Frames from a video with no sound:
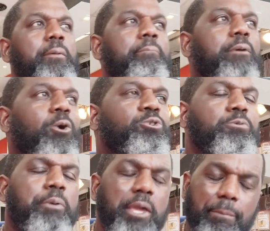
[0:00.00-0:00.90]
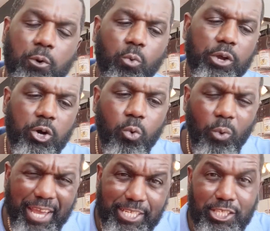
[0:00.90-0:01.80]
most people will
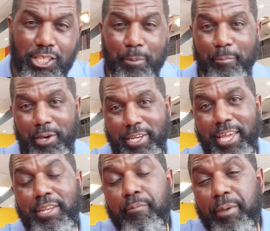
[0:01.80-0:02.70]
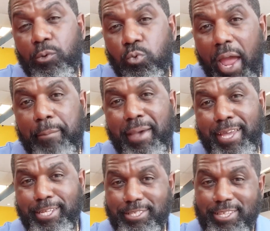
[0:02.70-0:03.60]
waste the money and it'll be right
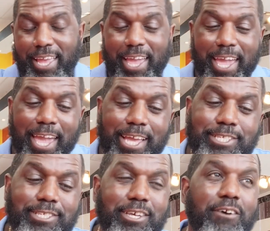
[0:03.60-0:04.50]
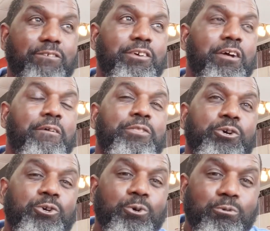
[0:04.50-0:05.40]
back into the hands of
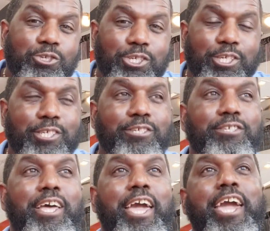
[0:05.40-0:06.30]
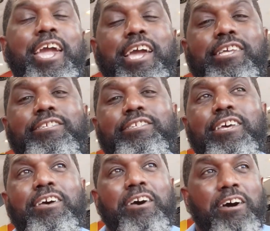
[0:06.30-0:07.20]
the Gucci's, the hands
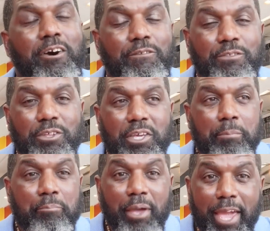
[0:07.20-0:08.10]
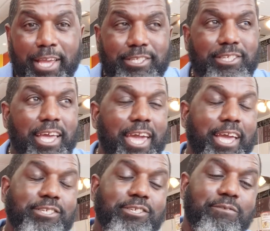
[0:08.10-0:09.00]
of the banks, the
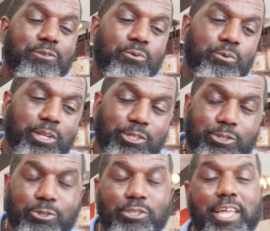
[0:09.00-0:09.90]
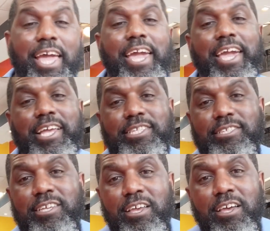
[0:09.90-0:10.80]
hands of the realtors, the
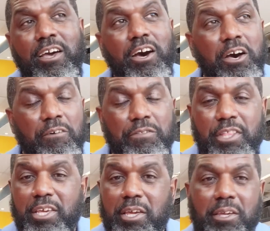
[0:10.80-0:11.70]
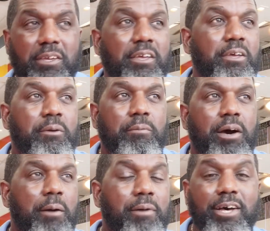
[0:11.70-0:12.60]
hands of the
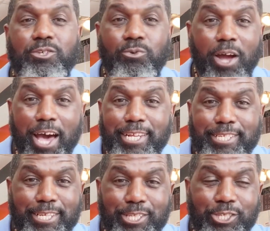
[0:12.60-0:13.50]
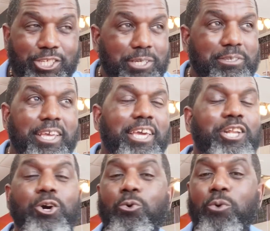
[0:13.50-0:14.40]
uh, Maserati dealerships.
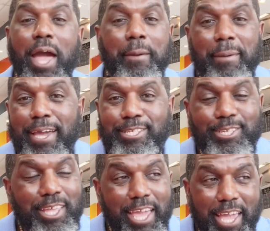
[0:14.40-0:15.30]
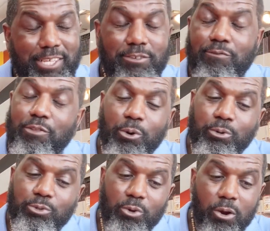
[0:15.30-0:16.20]
It'll go right back into the hands of
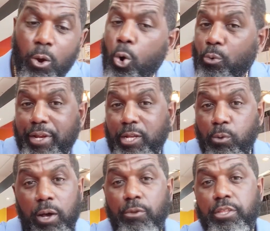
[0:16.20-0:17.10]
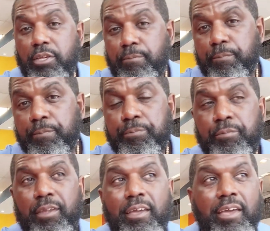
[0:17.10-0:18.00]
those who are already wealthy.
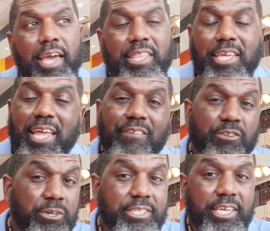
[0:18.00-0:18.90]
And then after it's